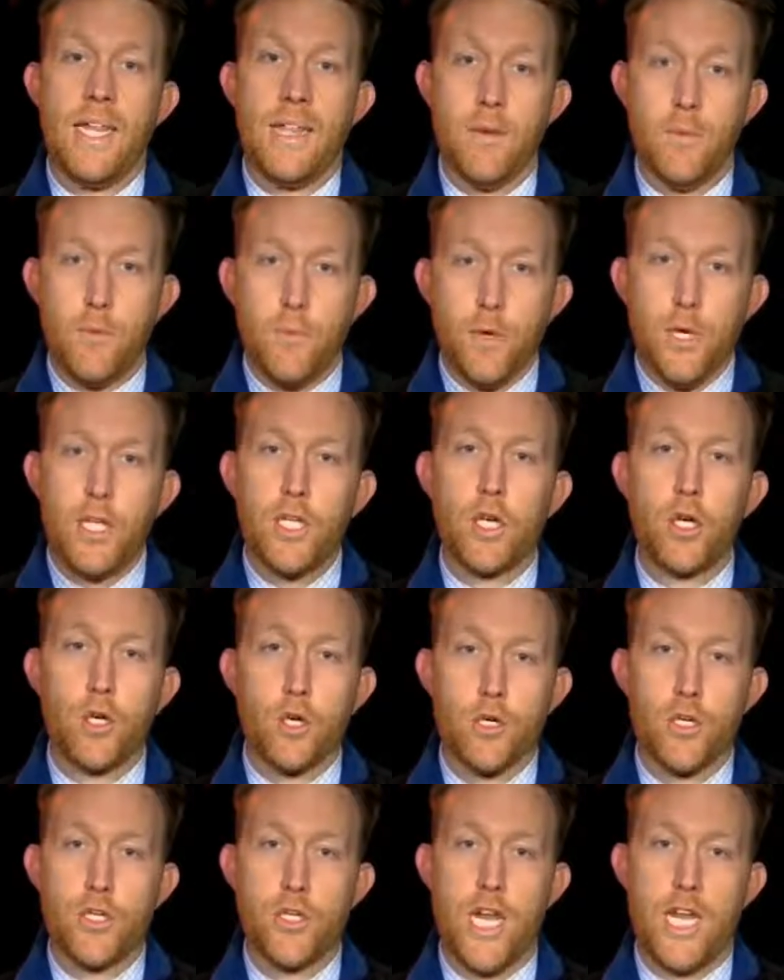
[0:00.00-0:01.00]
The real
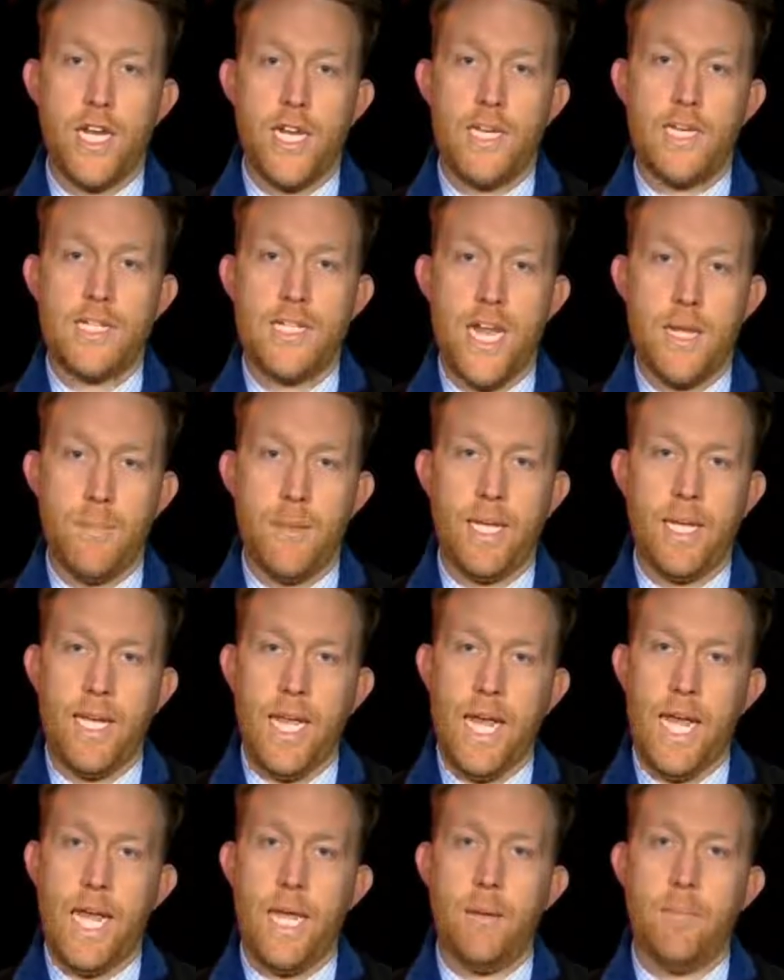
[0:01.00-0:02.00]
earth-shaking statement
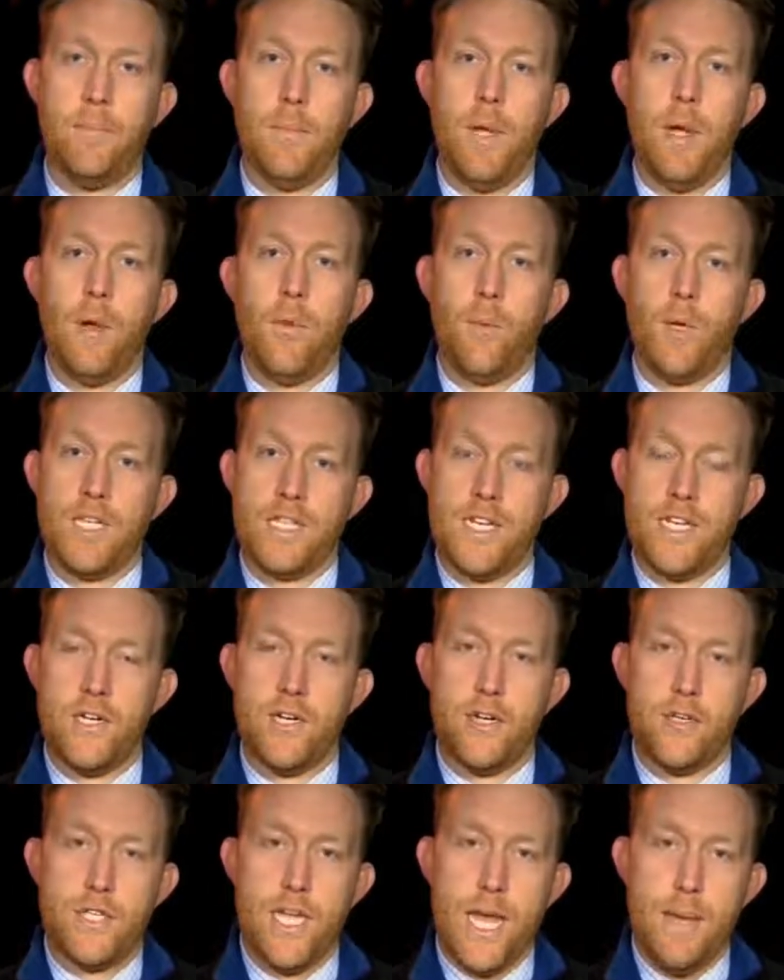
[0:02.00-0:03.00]
came when
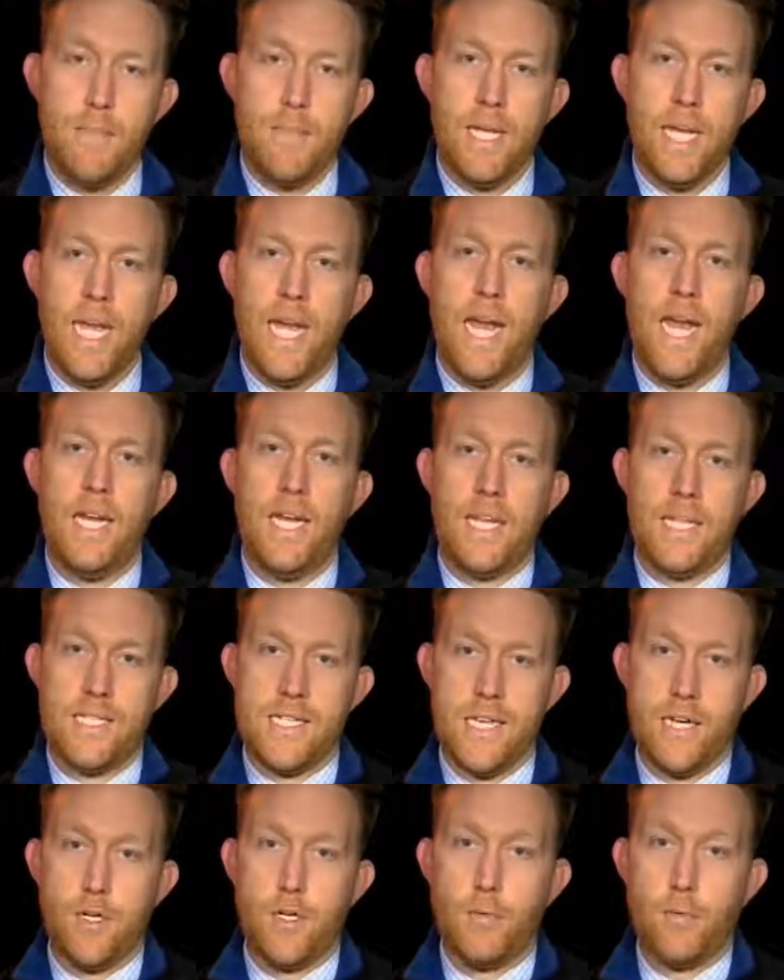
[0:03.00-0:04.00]
Senator Tim Kaine and
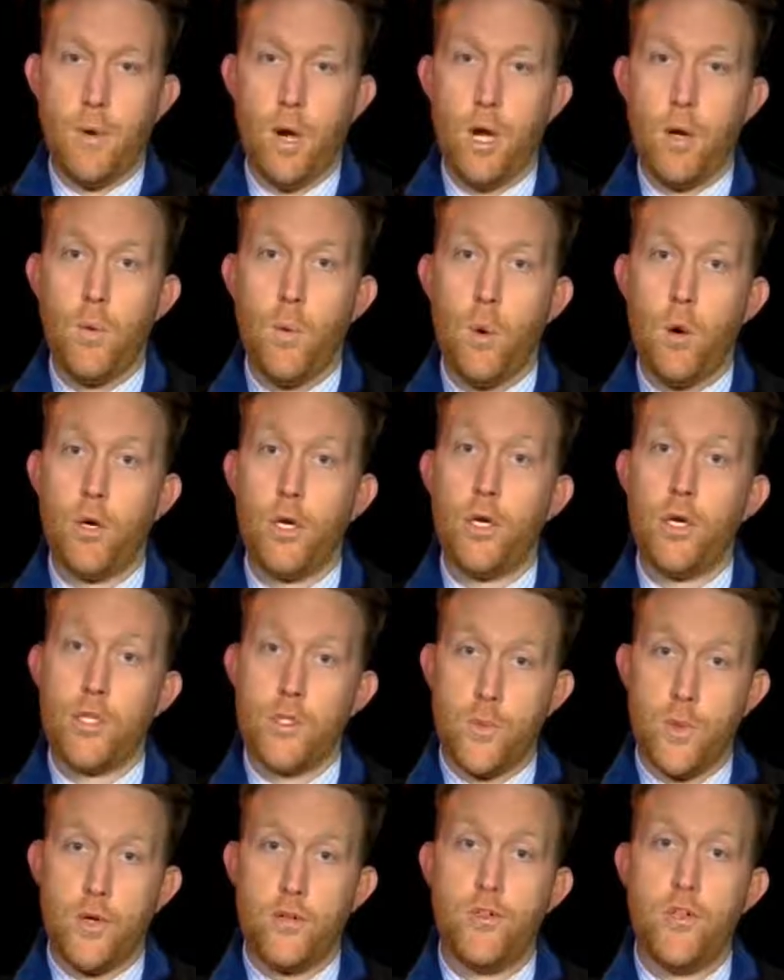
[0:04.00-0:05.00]
Senator Mark Warner,
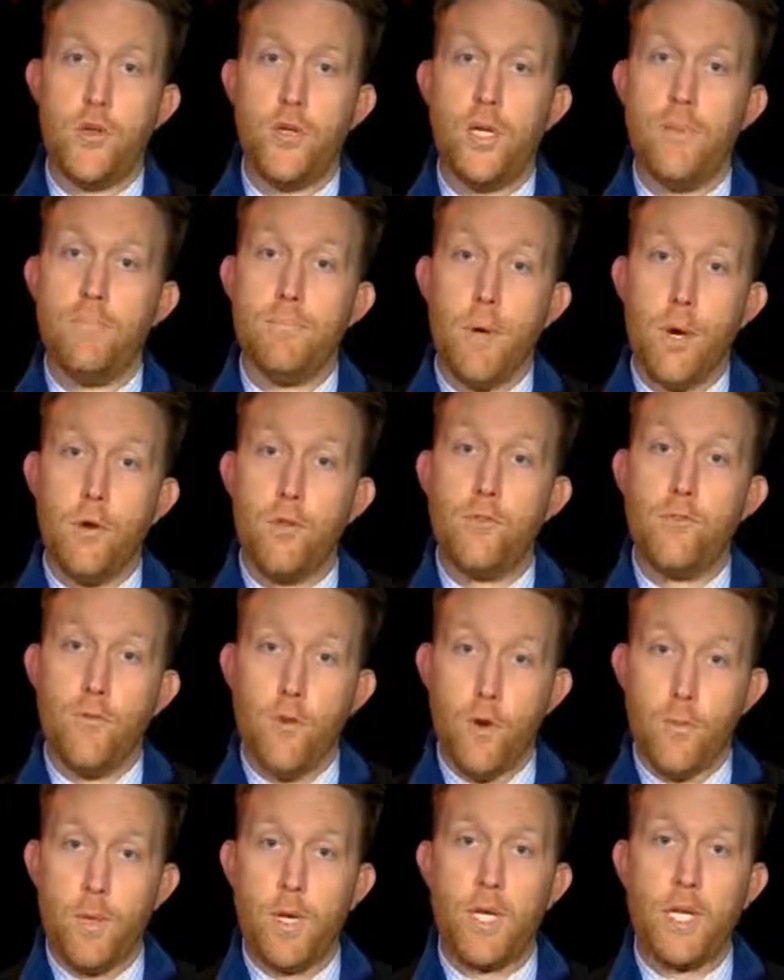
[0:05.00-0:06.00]
it's worth noting both
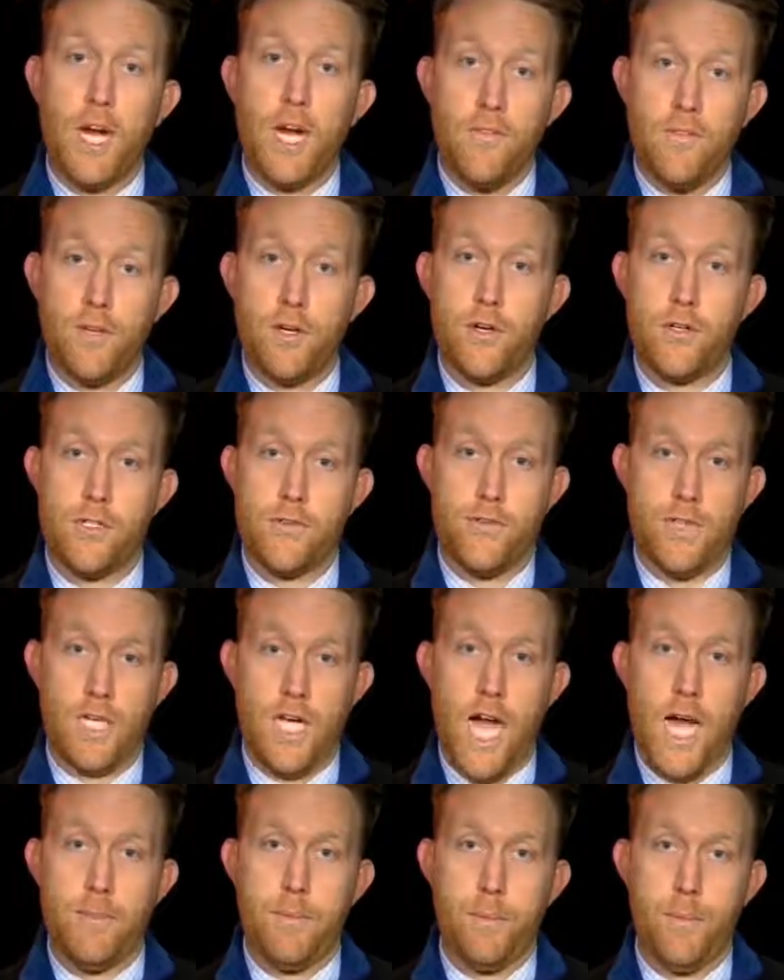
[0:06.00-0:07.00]
former governors of the
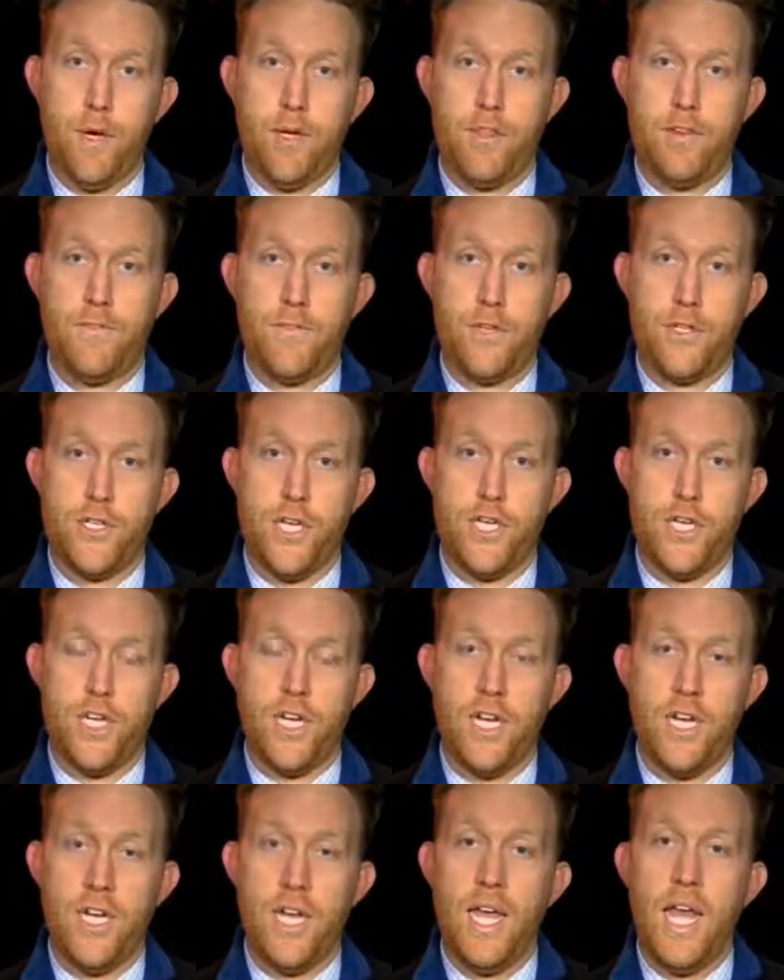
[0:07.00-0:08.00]
Commonwealth of
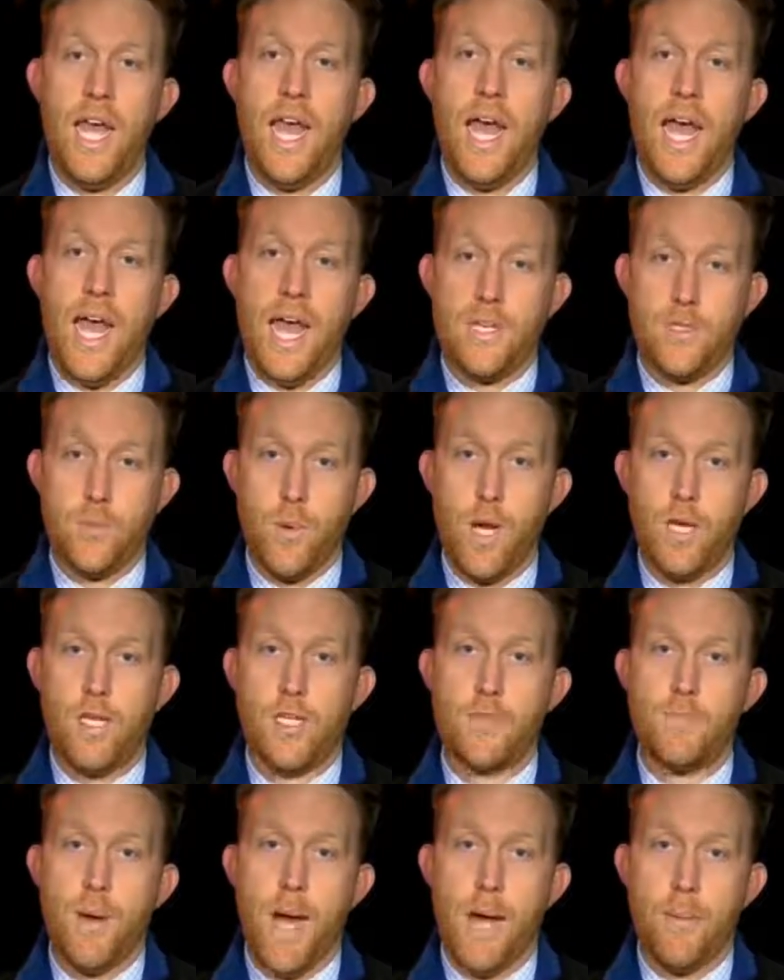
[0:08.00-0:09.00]
Virginia, as
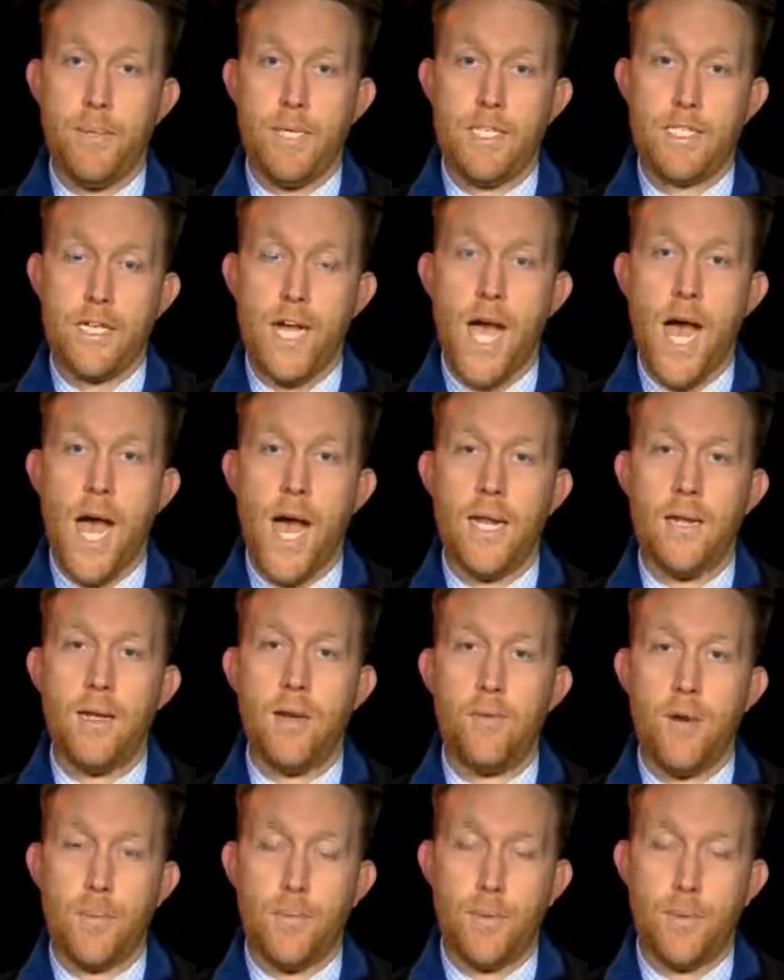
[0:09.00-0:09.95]
well as Bobby Scott, a